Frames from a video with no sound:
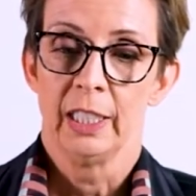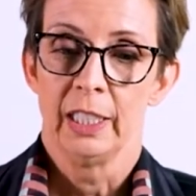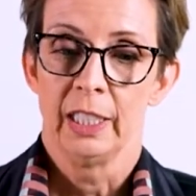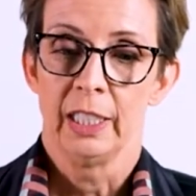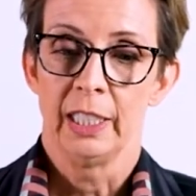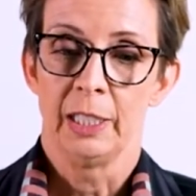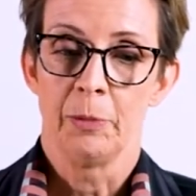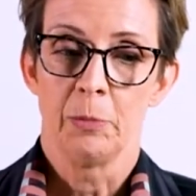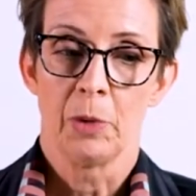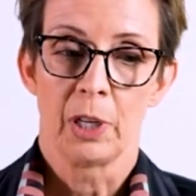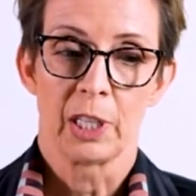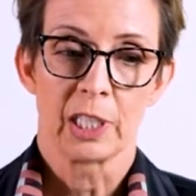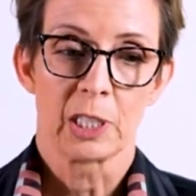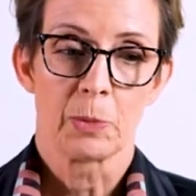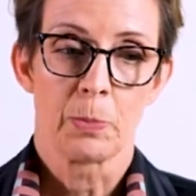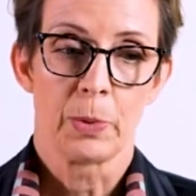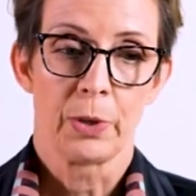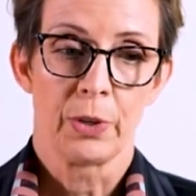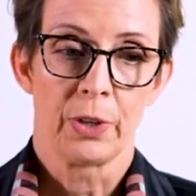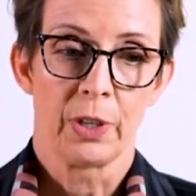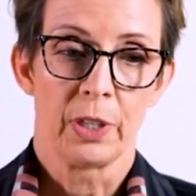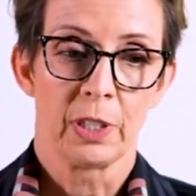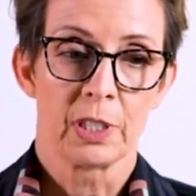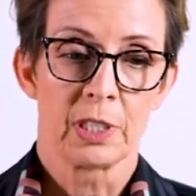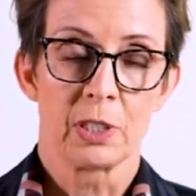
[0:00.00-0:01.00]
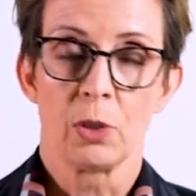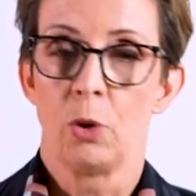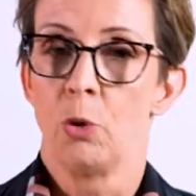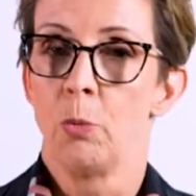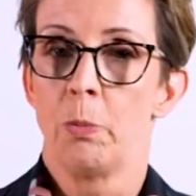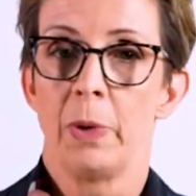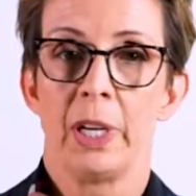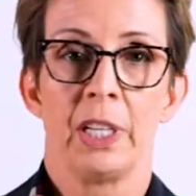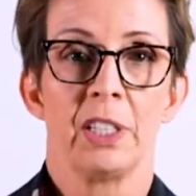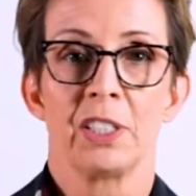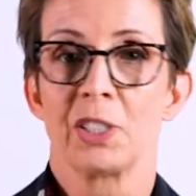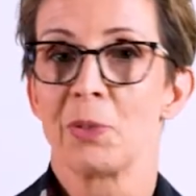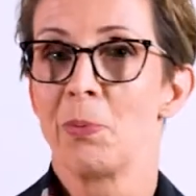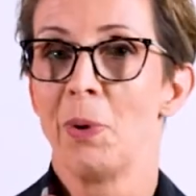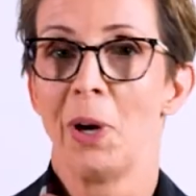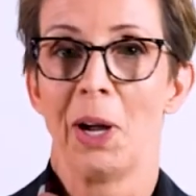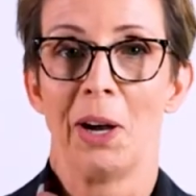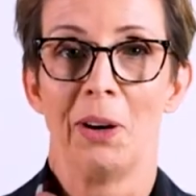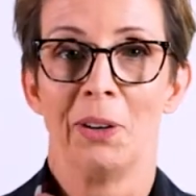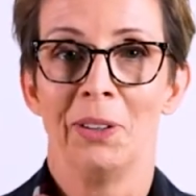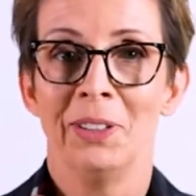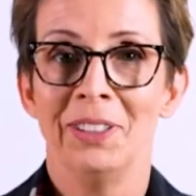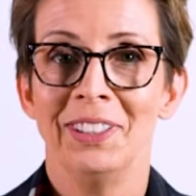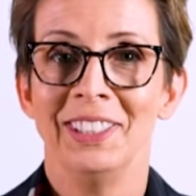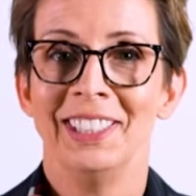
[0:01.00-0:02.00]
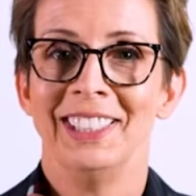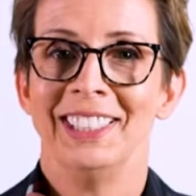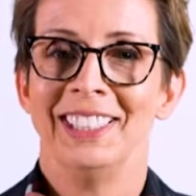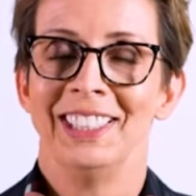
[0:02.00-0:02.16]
in my experience, all men as well,